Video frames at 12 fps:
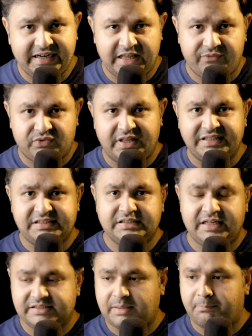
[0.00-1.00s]
If this
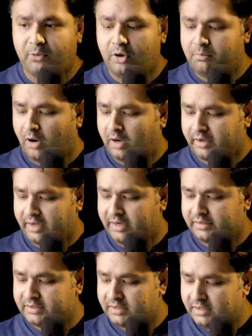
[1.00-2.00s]
is a bull
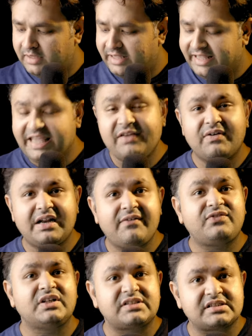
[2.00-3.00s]
market, even if
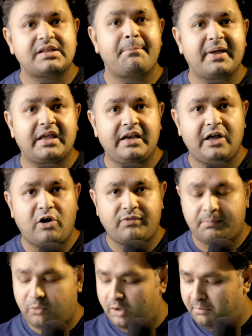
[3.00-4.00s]
this is the beginning of a bull